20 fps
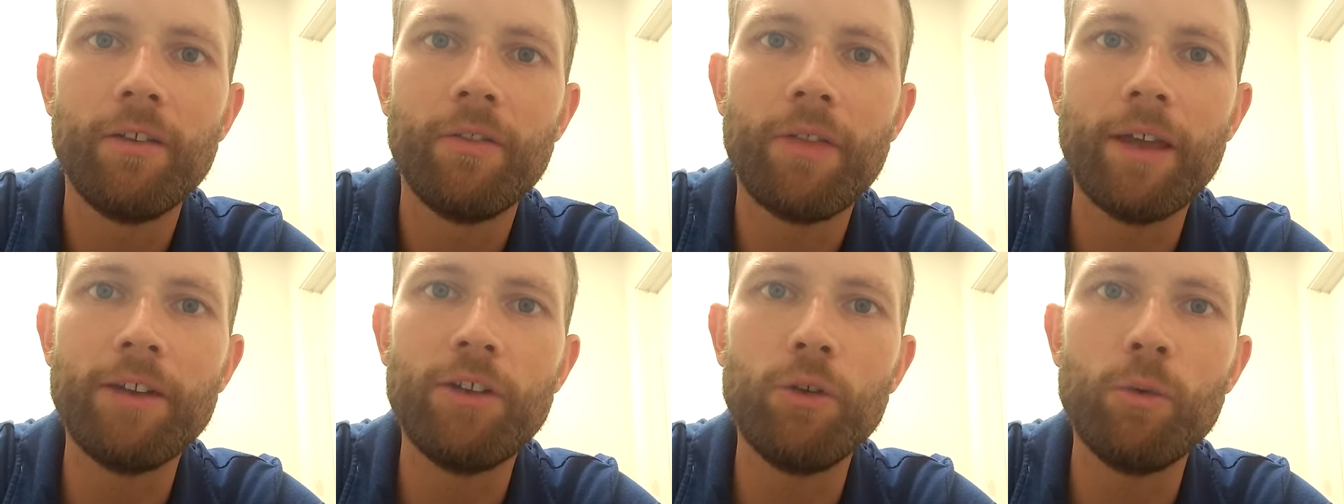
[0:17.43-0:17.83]

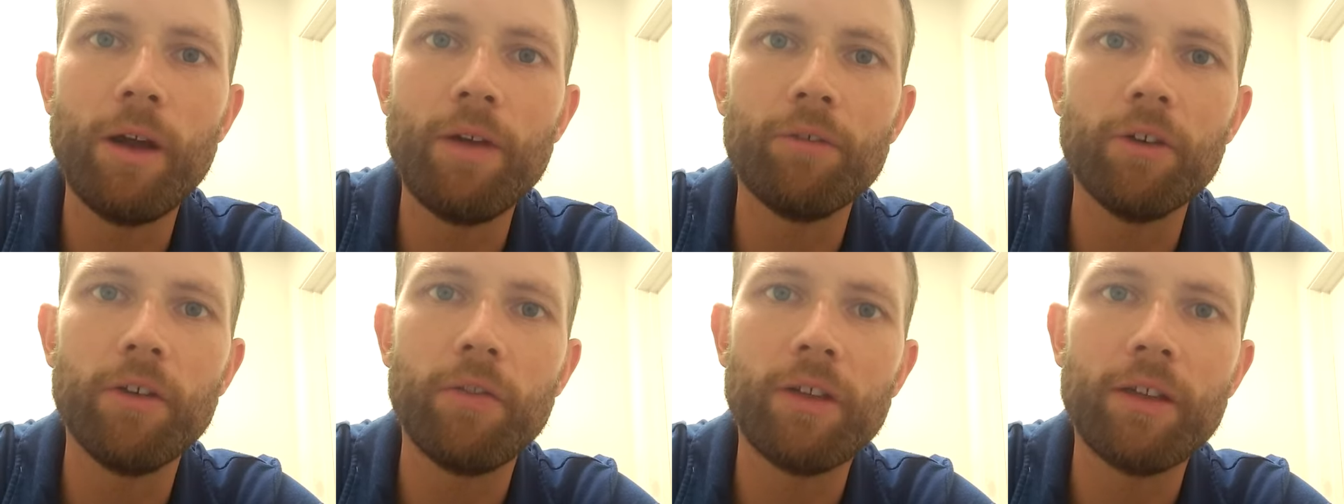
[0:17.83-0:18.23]
They do
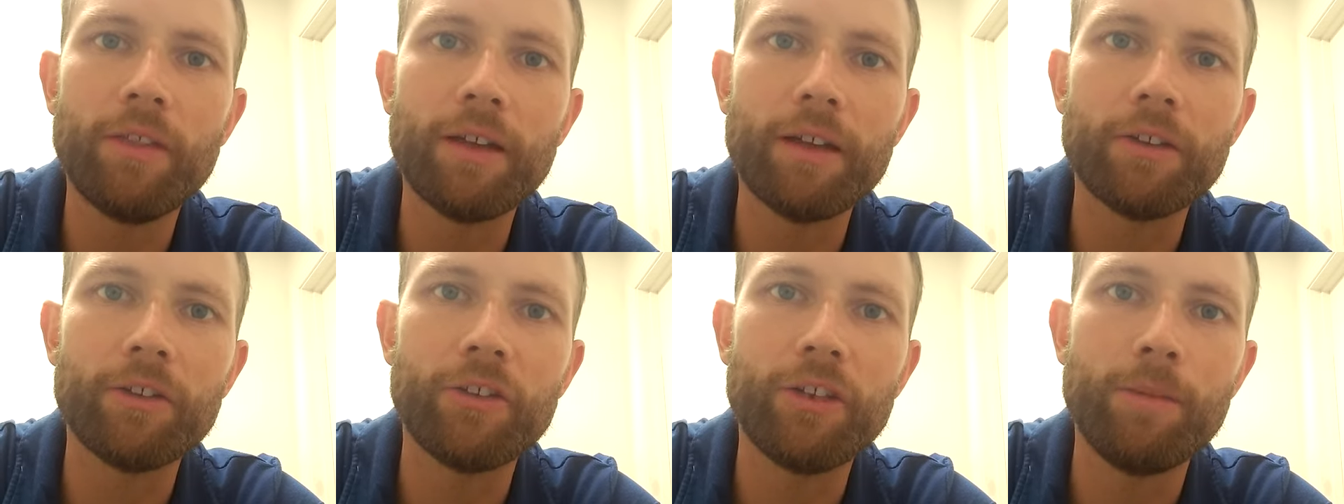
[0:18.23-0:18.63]
everything
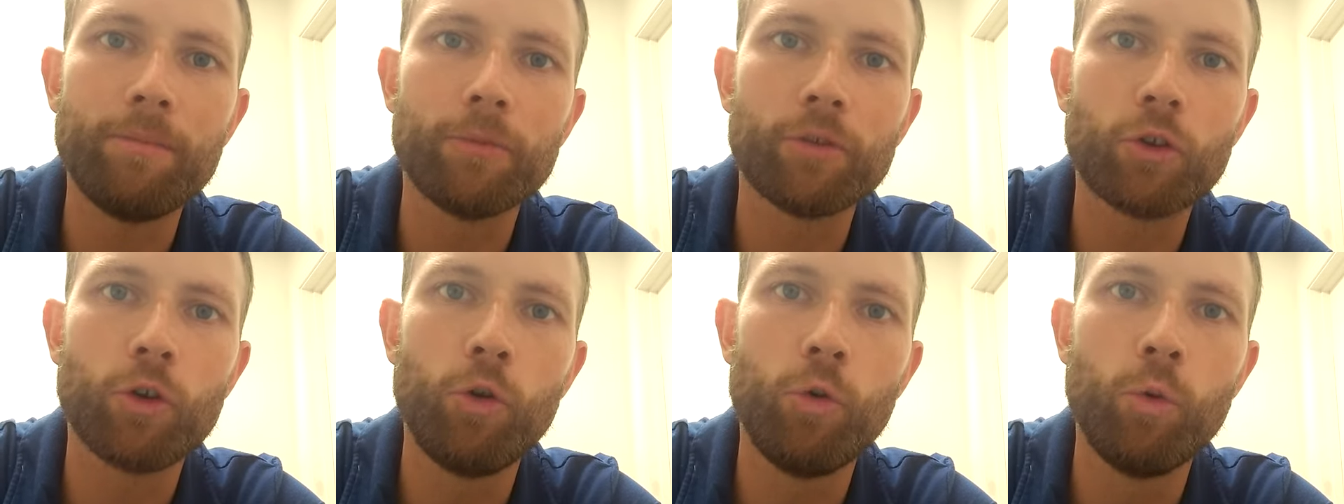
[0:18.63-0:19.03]
that
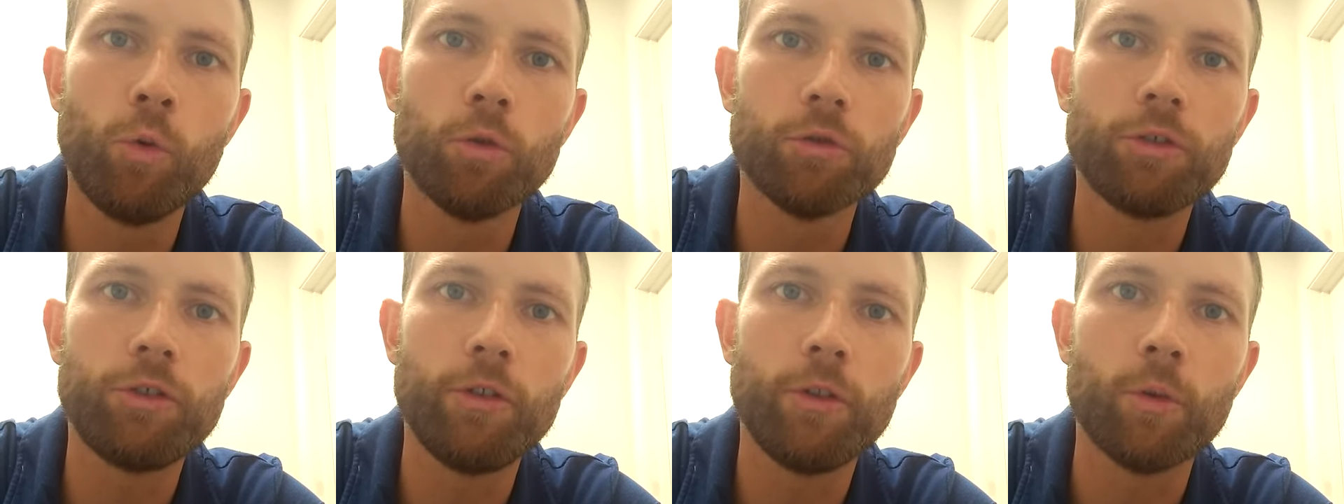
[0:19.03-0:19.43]
seems
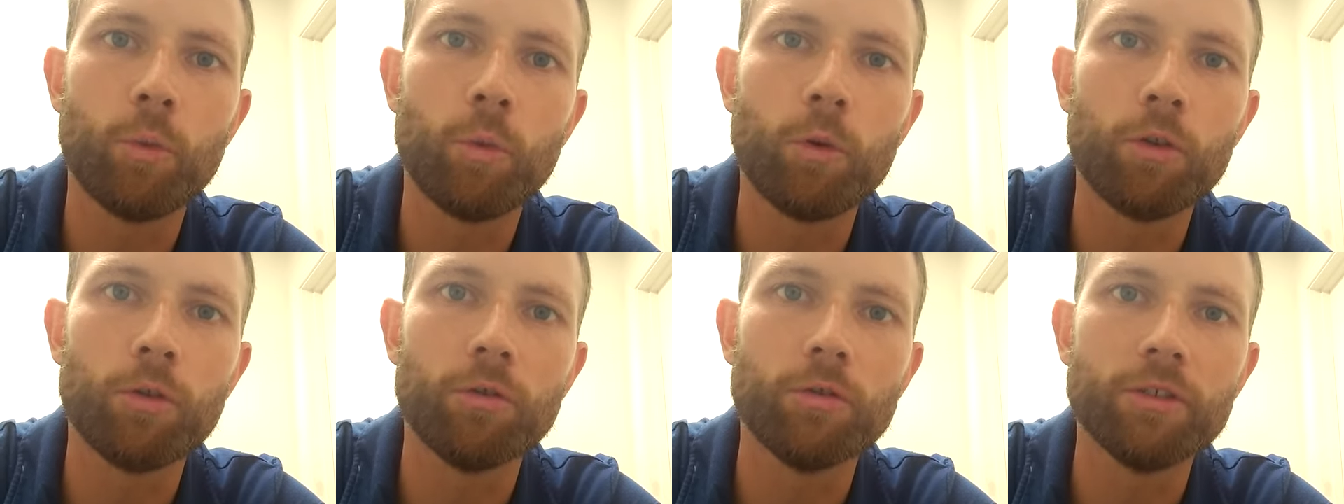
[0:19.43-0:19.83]
cool to the
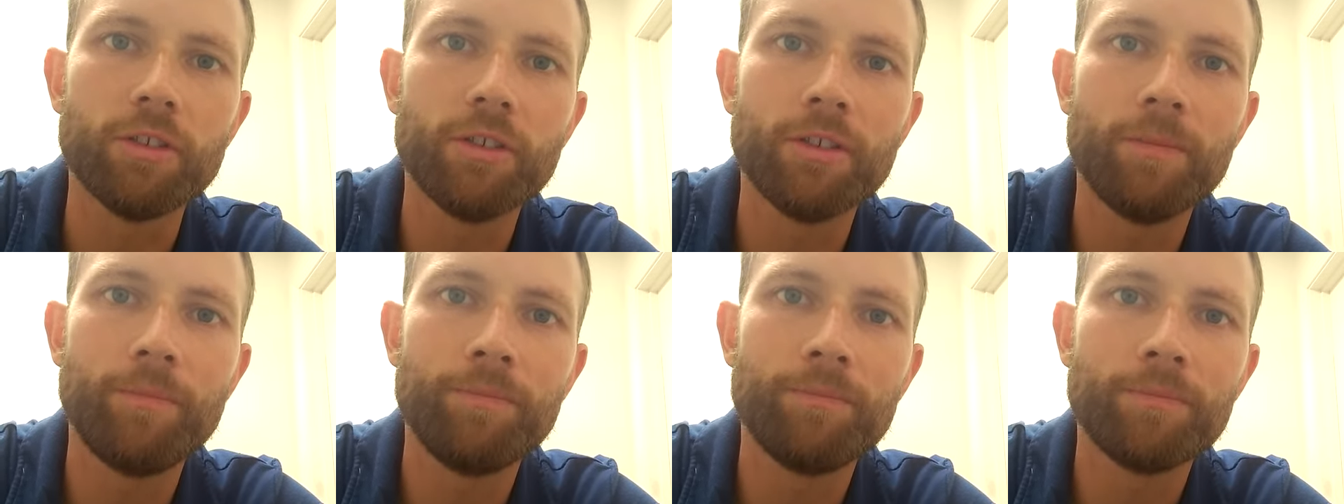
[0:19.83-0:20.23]

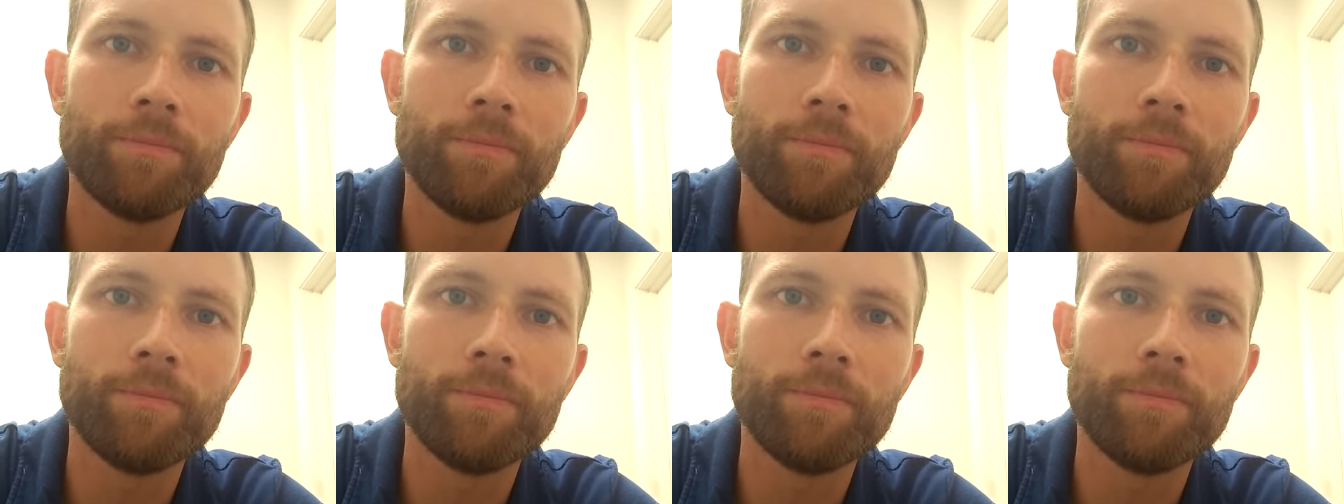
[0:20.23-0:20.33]
world.